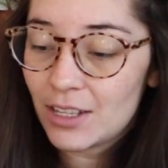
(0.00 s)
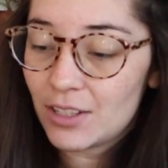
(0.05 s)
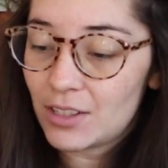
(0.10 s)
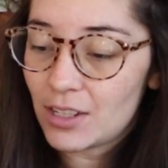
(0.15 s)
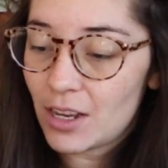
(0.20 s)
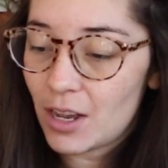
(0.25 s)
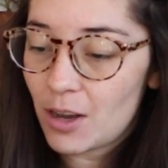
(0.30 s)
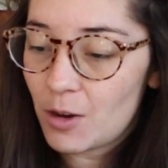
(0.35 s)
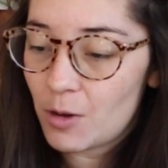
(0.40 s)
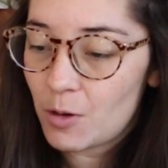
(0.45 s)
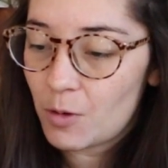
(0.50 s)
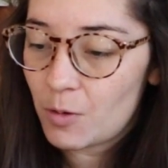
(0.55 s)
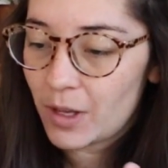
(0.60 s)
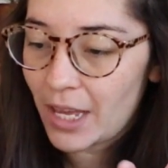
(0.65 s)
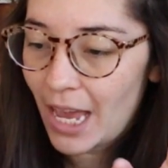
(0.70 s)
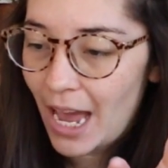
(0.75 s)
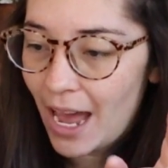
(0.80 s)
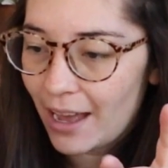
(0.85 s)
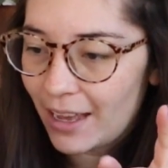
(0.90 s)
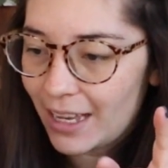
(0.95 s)
So
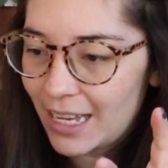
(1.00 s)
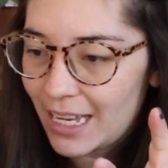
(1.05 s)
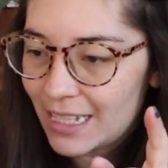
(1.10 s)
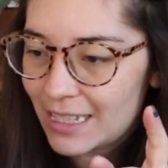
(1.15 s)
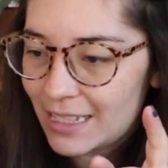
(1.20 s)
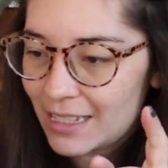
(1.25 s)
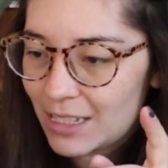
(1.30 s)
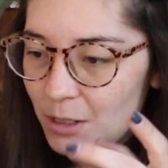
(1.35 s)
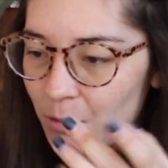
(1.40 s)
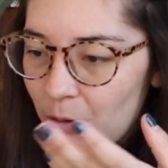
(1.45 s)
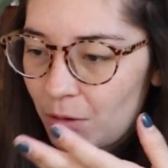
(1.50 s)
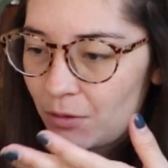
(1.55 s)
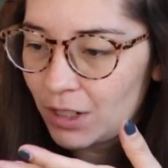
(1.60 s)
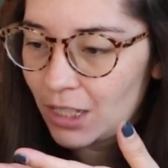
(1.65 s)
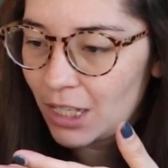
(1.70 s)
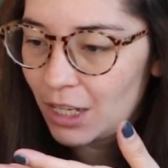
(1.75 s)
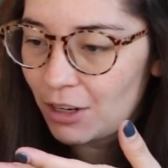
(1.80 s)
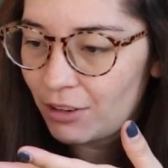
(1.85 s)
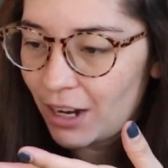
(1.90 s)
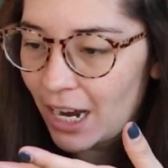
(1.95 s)
yeah, it's doing
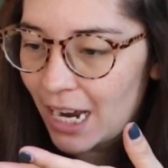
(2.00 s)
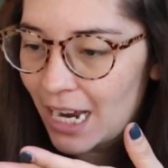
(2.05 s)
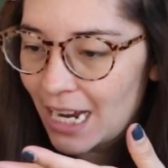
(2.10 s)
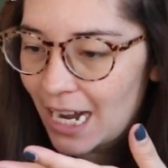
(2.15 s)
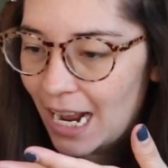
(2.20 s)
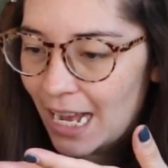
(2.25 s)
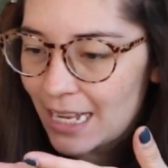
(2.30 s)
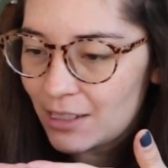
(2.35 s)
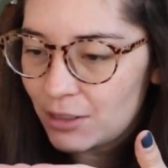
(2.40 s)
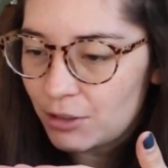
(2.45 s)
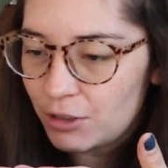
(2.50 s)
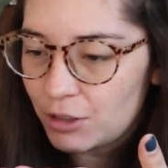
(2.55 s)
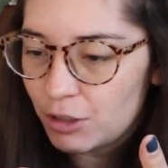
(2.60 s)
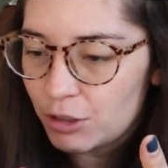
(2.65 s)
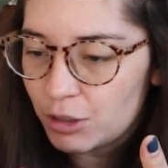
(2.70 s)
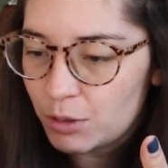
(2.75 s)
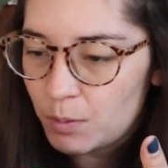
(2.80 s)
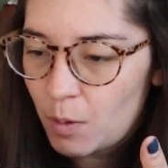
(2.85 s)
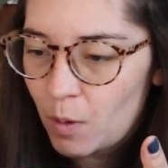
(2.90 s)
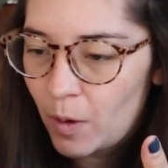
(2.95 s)
really great. It has a
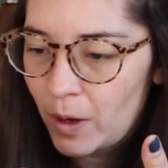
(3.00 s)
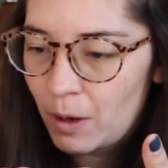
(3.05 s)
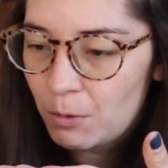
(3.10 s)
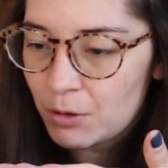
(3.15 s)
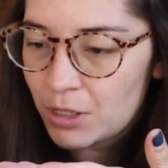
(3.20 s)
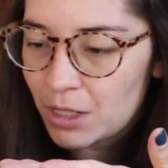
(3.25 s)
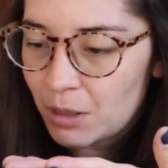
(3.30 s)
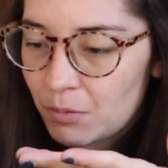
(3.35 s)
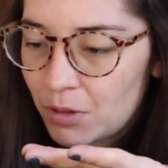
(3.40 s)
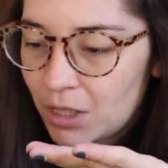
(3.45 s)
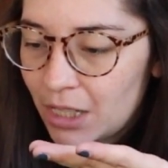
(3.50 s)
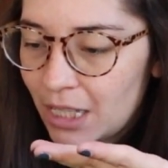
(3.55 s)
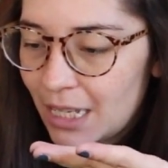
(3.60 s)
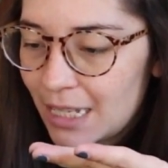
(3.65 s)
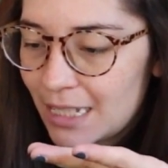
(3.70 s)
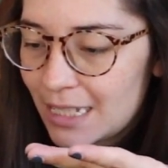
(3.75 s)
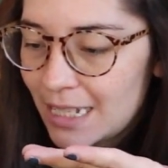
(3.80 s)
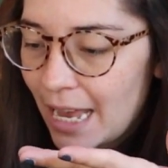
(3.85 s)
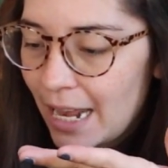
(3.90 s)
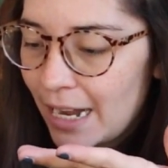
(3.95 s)
growth point, which I'm really
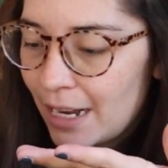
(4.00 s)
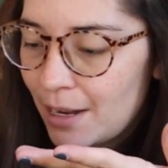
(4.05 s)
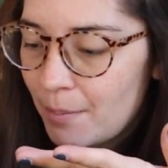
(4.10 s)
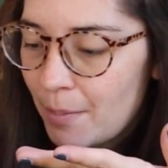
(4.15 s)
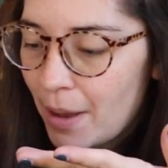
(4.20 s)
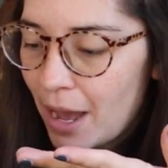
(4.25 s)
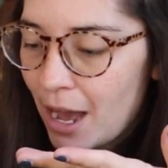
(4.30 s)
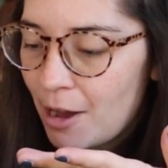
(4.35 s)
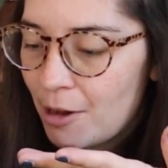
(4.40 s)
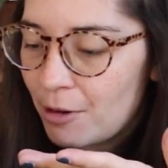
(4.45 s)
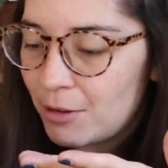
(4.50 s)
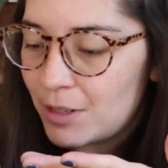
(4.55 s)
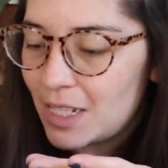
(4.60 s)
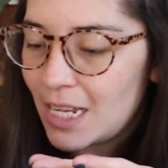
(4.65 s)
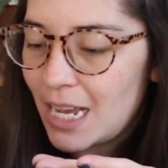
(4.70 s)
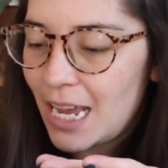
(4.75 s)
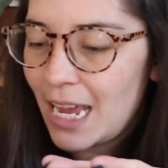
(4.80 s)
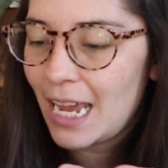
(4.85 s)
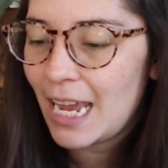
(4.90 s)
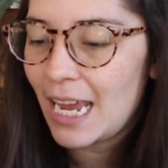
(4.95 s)
excited about.
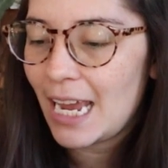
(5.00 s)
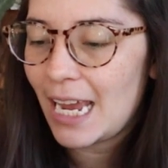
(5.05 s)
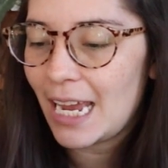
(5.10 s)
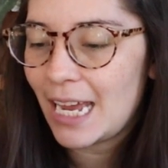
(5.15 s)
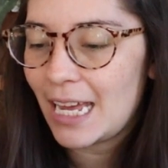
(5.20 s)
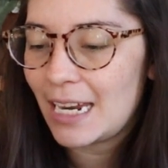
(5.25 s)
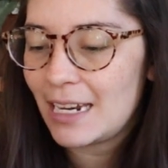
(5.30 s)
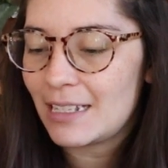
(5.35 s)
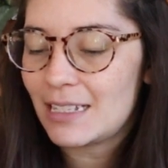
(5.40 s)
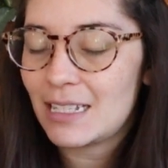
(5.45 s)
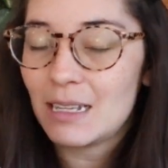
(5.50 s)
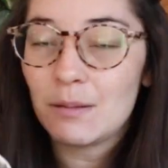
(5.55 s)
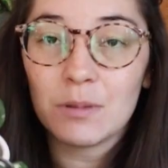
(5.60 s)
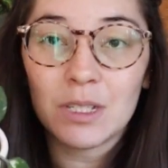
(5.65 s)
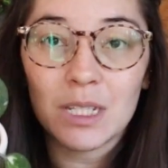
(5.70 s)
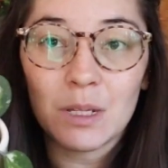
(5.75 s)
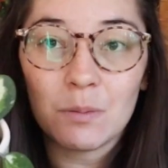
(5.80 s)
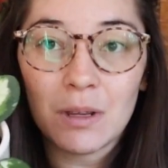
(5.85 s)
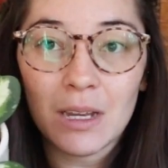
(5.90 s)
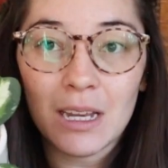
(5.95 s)
and it
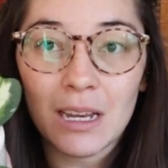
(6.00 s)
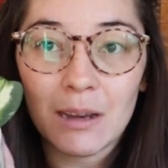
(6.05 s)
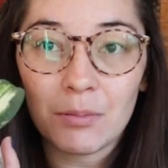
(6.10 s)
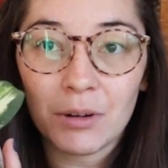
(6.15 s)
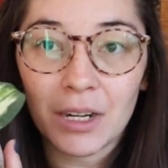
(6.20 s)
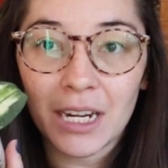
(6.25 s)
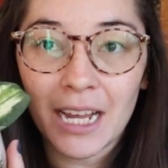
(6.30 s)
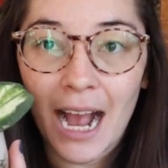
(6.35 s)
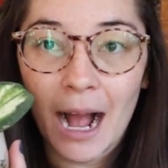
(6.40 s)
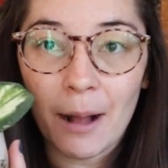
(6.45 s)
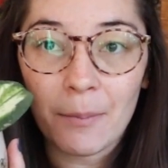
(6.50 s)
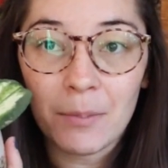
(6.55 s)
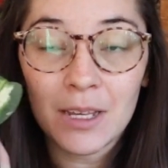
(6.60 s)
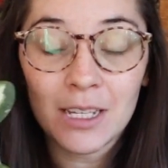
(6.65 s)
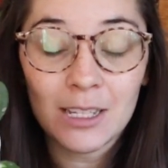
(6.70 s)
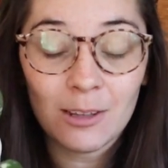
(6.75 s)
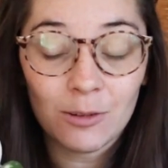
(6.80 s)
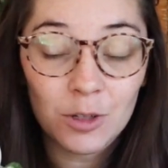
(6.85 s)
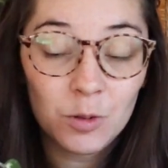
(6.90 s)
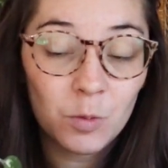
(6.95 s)
seems to be pretty
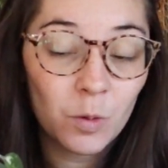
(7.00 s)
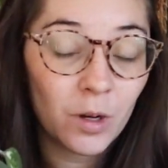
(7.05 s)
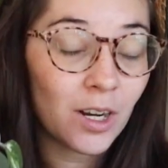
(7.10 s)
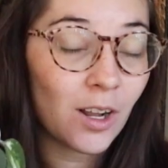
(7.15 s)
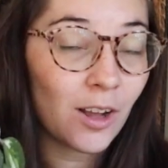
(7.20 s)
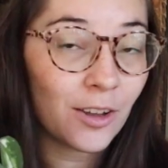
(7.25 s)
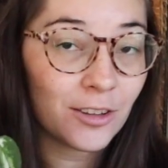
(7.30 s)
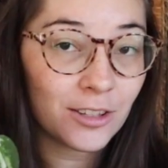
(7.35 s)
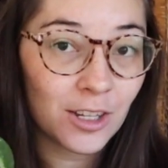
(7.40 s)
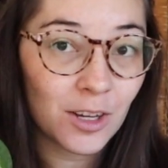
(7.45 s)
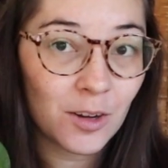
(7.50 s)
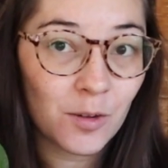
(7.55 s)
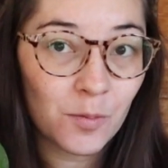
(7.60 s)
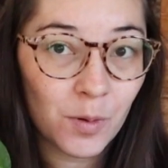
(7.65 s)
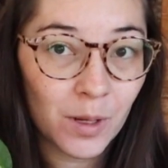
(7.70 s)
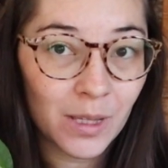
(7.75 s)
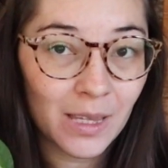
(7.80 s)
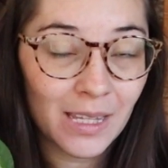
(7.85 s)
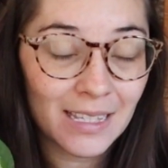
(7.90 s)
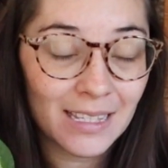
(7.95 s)
happy. So just wanted to also
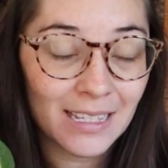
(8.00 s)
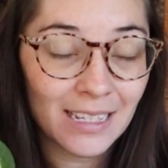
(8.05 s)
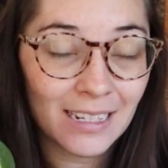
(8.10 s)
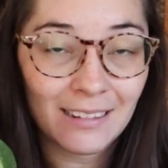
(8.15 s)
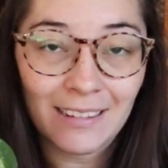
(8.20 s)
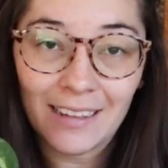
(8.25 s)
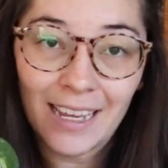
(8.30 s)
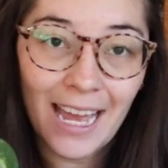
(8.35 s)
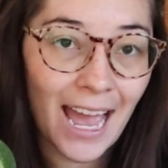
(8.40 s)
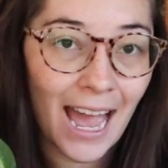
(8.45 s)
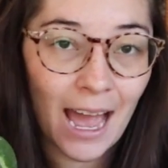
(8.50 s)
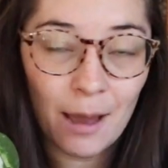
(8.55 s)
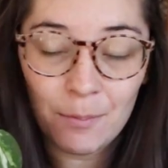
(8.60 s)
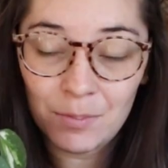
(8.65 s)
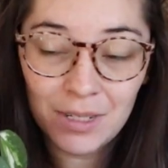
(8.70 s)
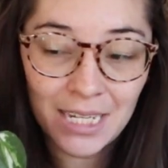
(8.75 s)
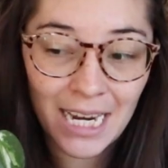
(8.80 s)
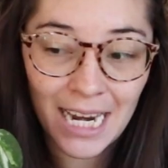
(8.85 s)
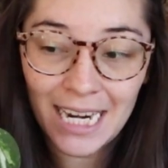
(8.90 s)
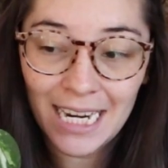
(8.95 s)
put this little
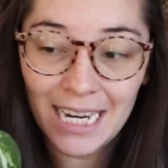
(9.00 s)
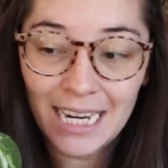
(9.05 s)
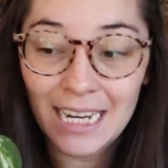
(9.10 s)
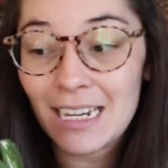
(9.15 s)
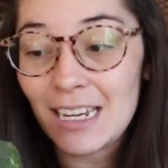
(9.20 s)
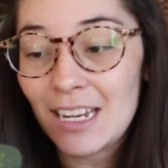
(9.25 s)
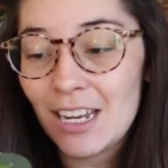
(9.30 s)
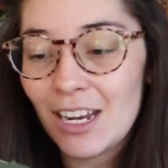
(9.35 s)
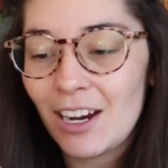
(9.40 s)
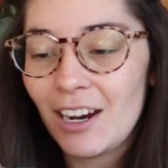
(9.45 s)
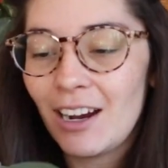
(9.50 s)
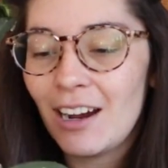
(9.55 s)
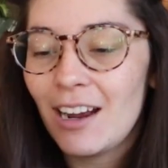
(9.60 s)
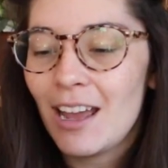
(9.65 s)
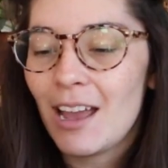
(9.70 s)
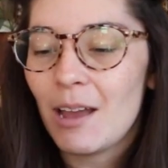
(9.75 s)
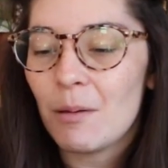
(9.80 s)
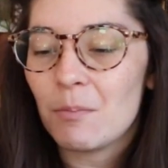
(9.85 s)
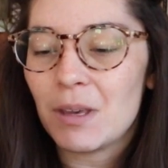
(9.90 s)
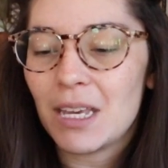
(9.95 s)
update in here
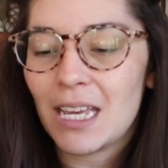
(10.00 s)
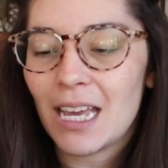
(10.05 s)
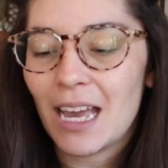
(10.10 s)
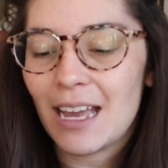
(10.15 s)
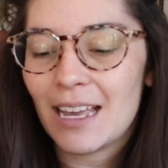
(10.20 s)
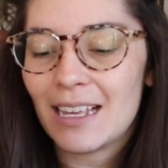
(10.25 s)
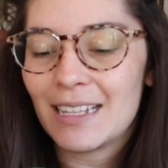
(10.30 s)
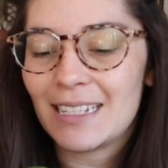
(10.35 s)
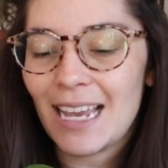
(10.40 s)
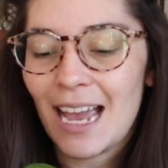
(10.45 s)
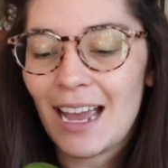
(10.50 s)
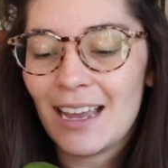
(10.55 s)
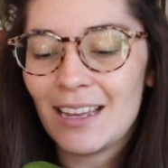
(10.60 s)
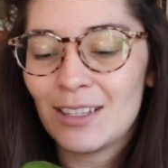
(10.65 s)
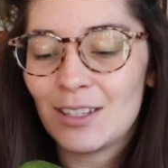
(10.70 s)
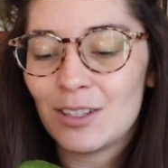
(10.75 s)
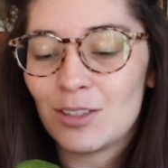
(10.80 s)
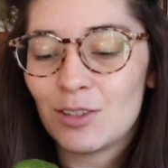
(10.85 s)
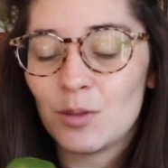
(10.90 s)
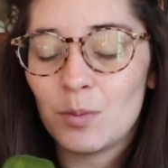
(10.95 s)
because yeah,
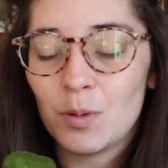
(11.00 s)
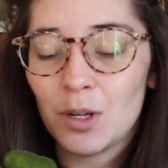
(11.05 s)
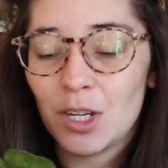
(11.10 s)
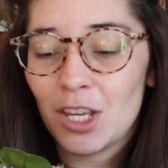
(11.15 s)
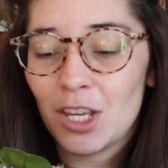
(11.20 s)
it's super